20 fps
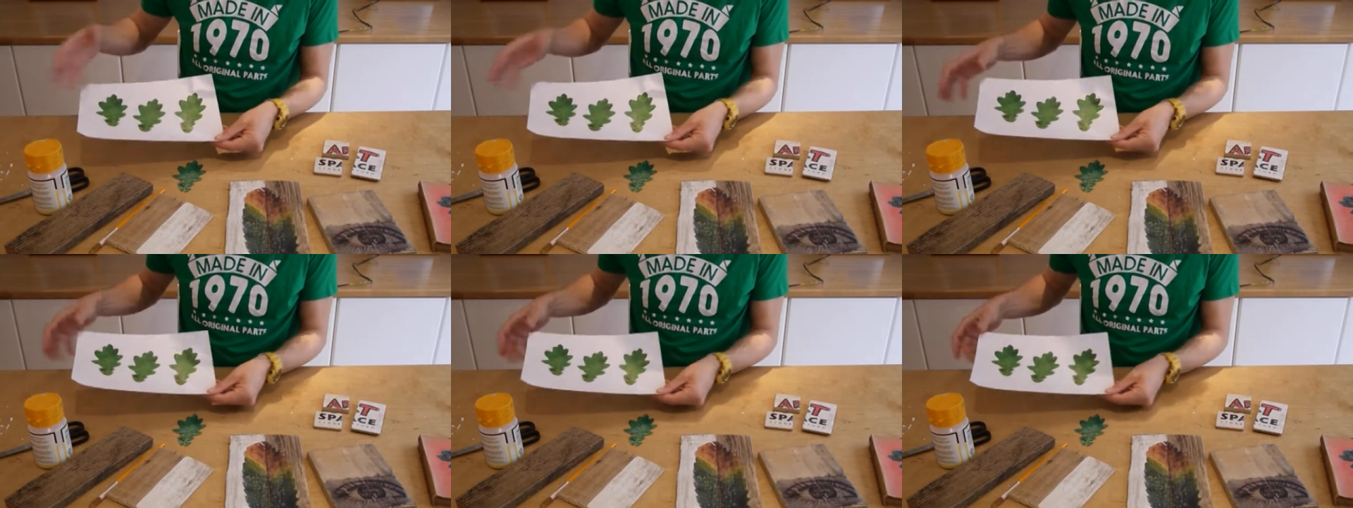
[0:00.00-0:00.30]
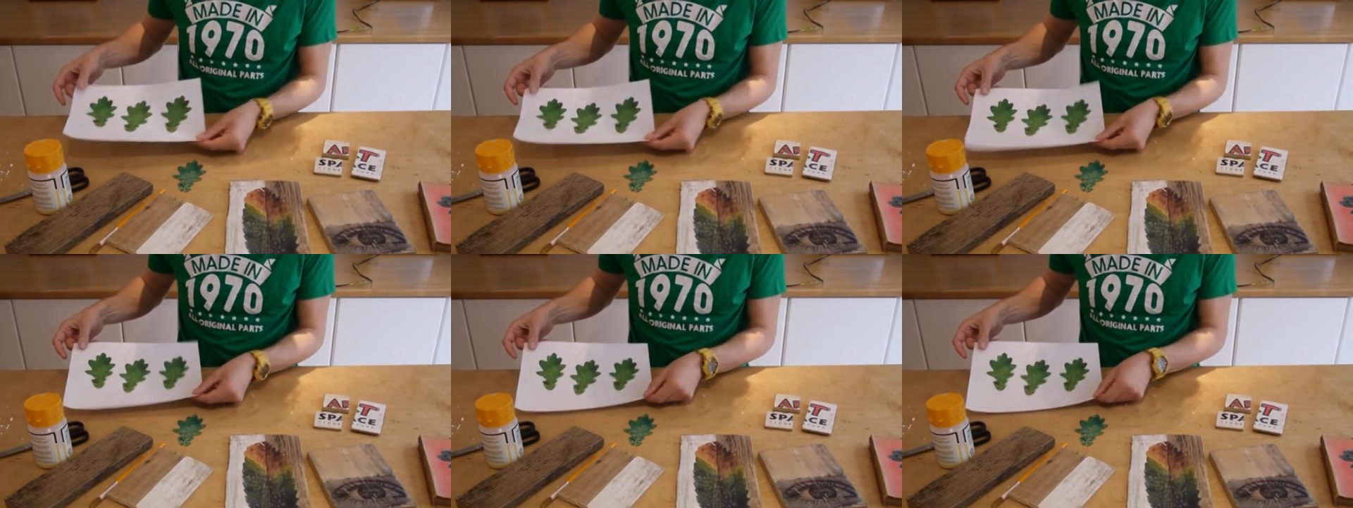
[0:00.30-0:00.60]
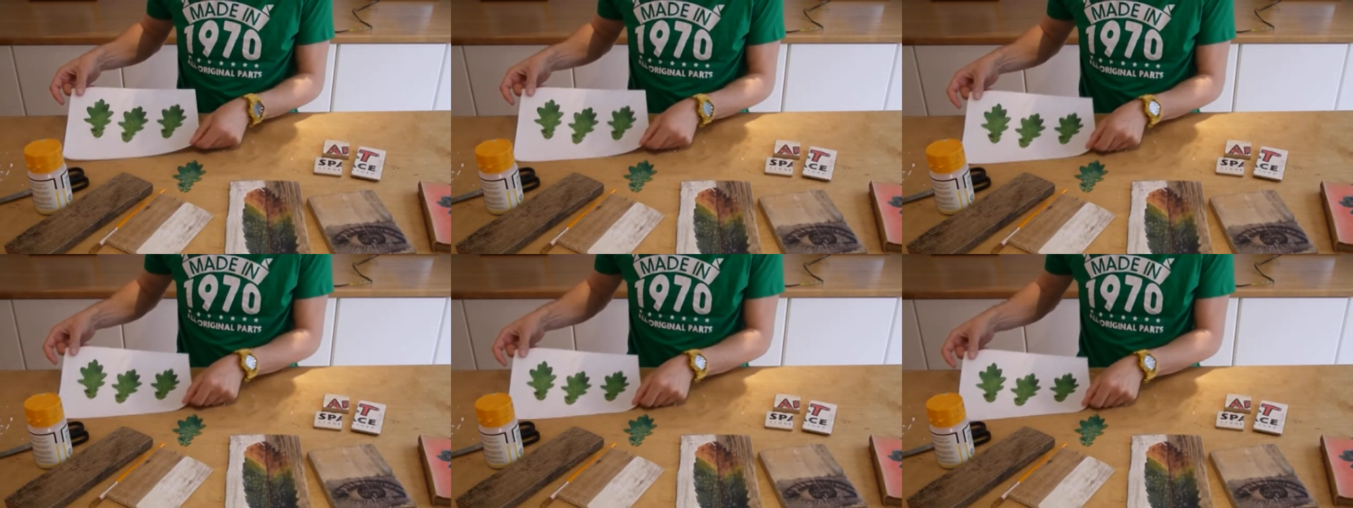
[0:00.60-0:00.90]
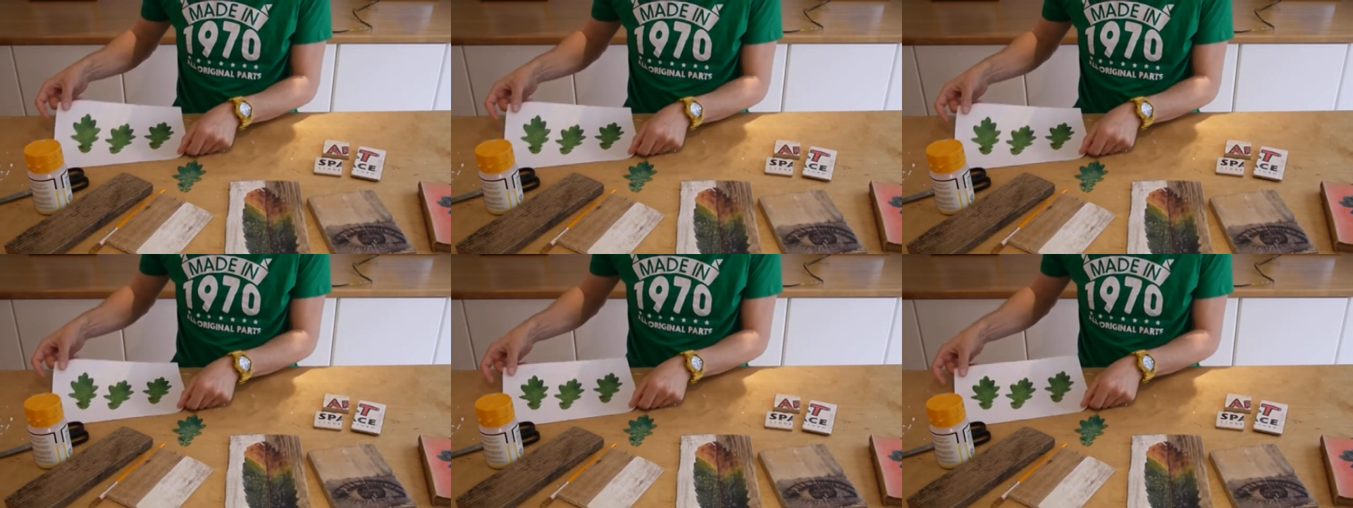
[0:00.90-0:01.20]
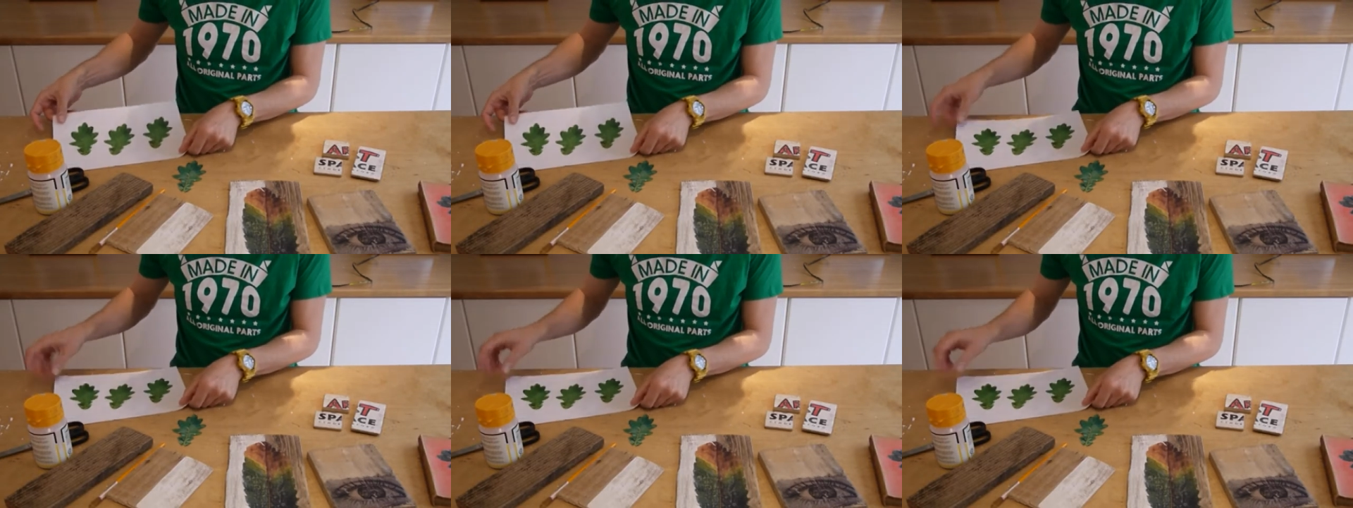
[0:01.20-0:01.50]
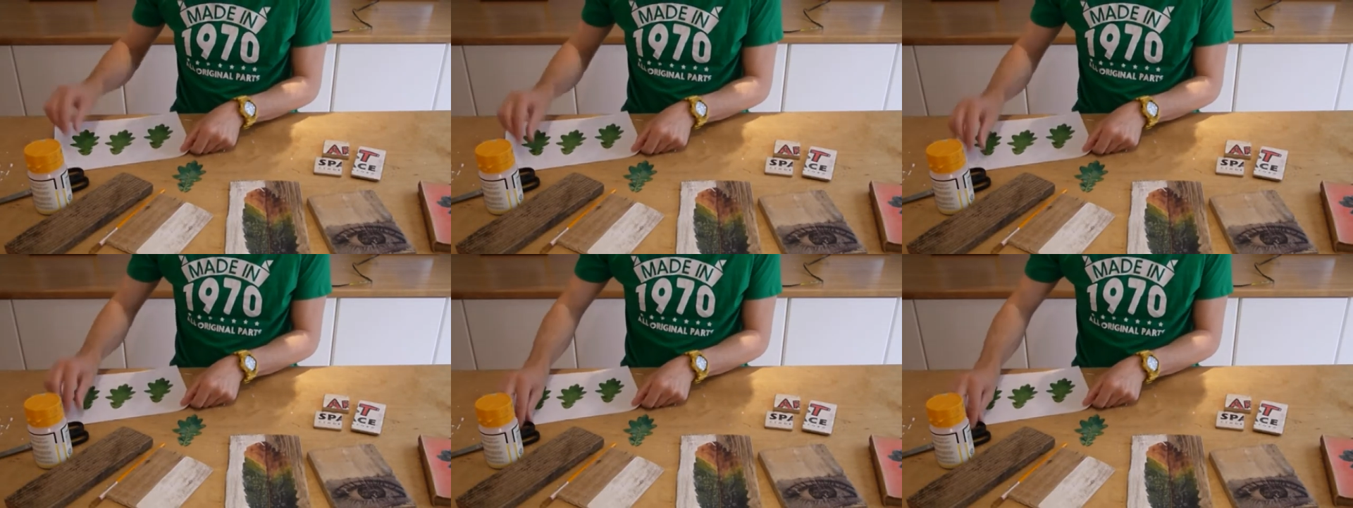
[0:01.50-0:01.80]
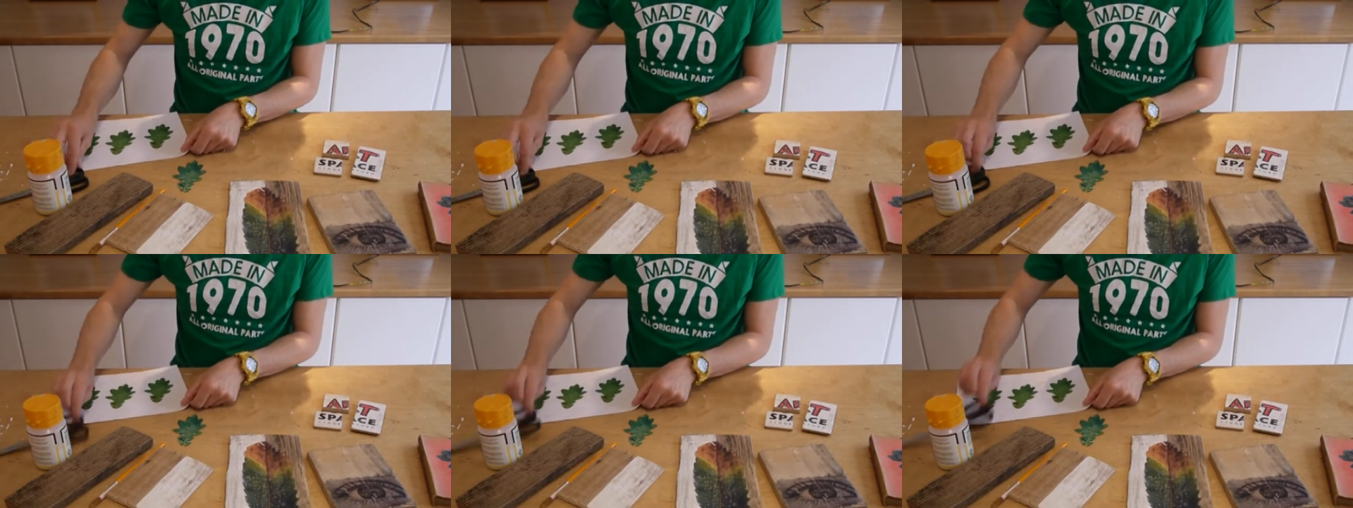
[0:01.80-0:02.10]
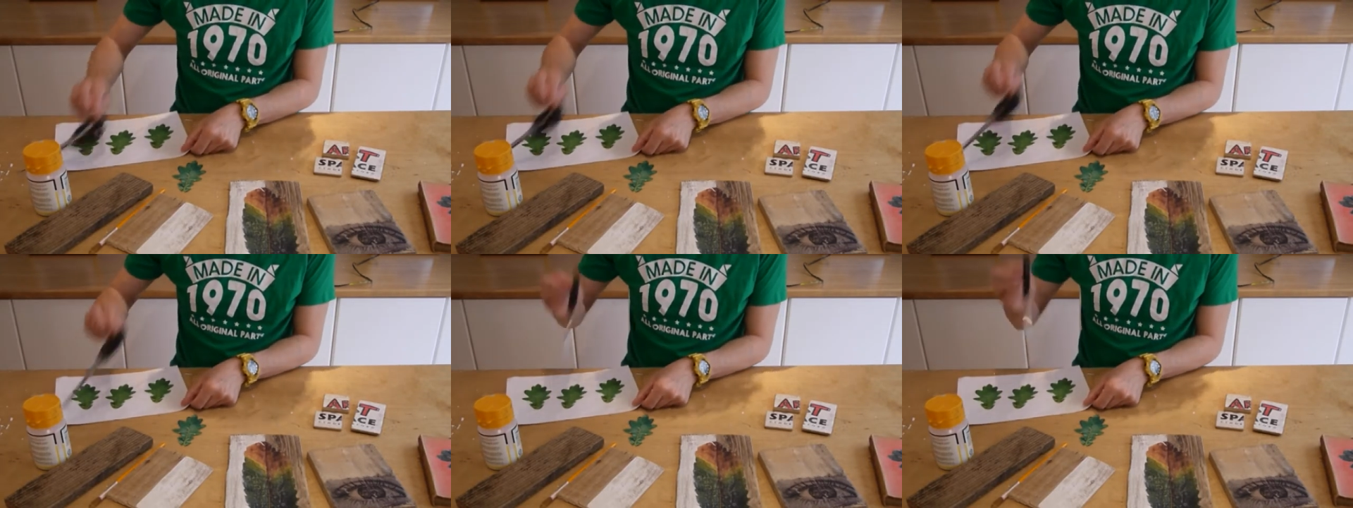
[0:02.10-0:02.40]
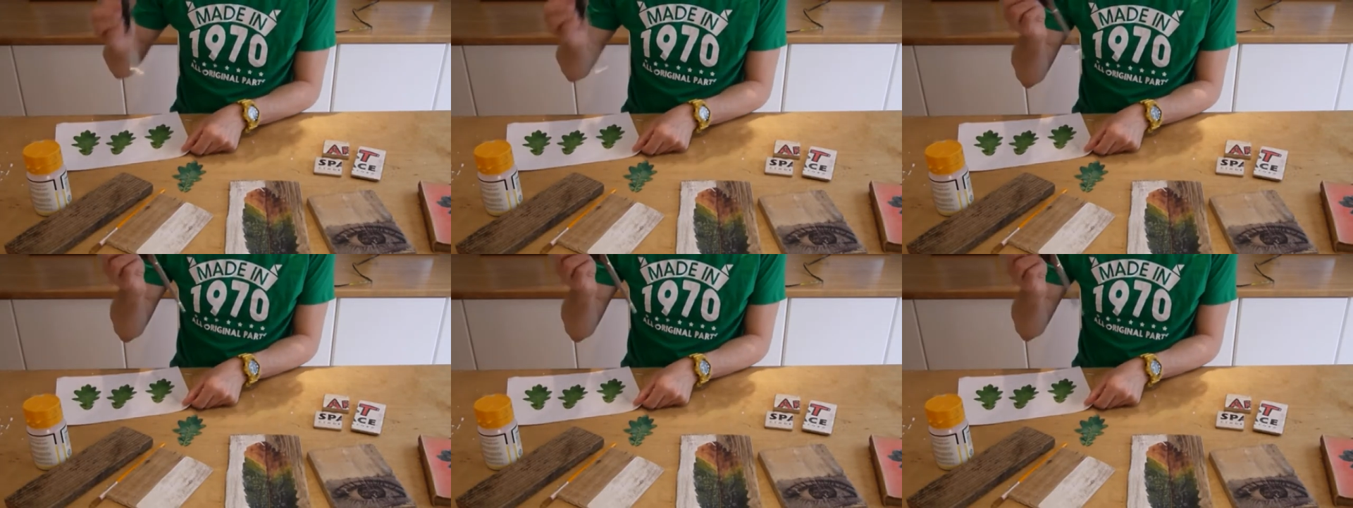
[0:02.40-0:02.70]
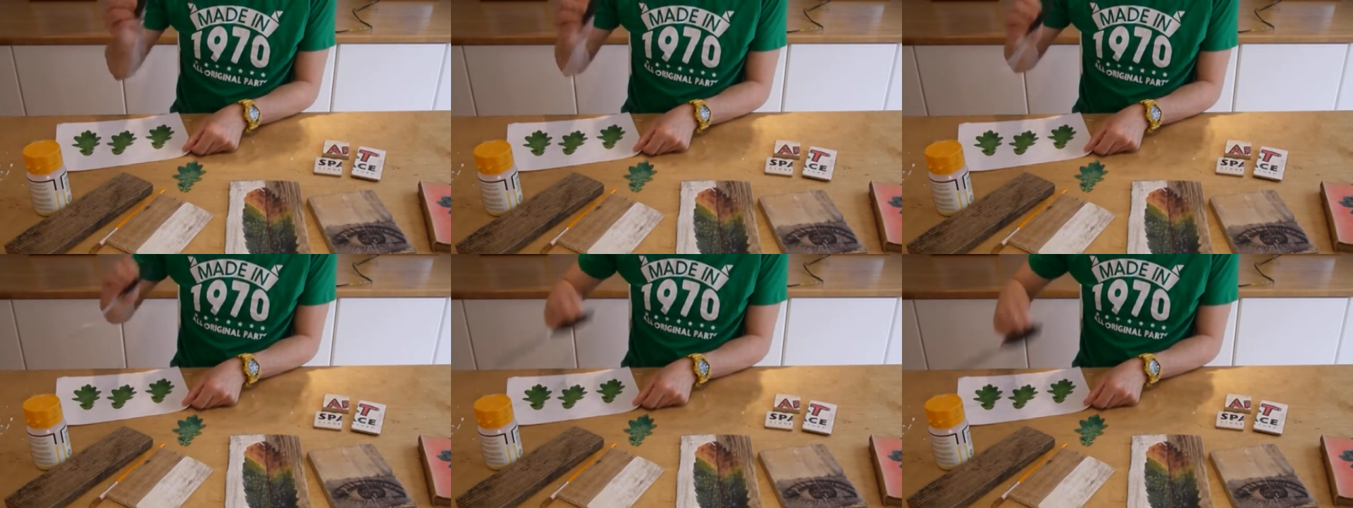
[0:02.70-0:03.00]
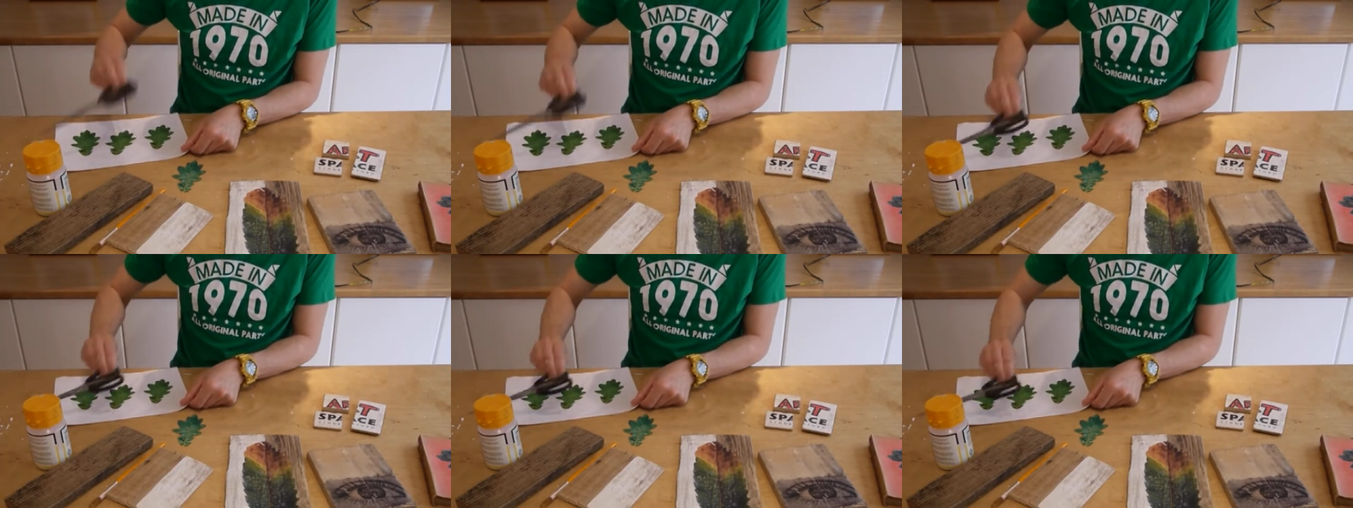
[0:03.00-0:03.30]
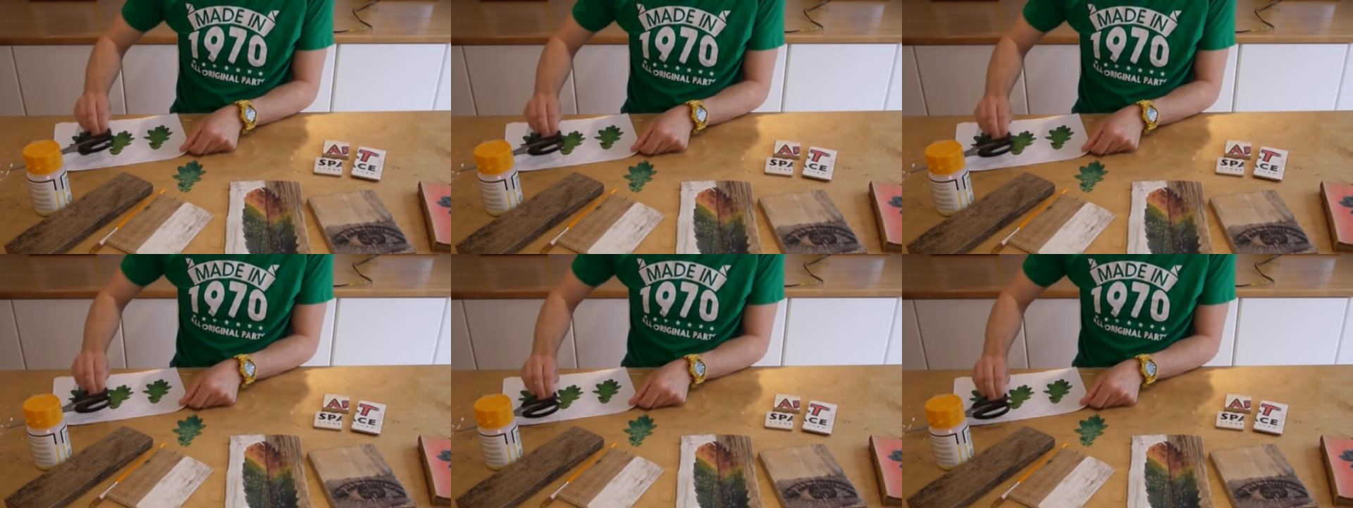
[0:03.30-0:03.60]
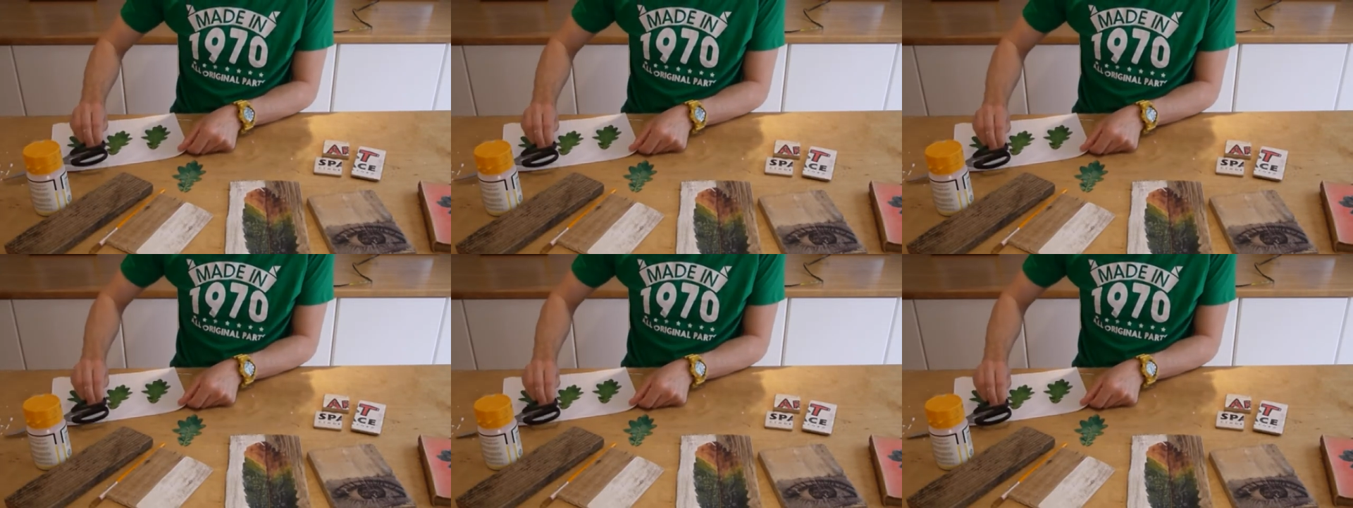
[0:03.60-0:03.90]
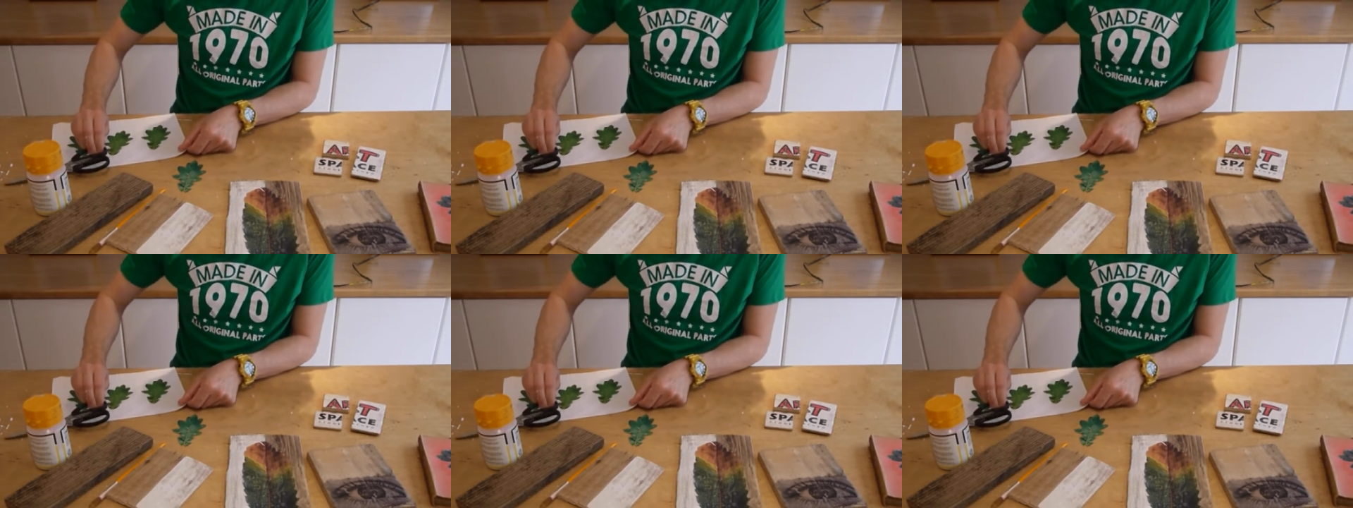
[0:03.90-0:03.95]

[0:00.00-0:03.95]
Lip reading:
No face is visible, so there are no lips to read.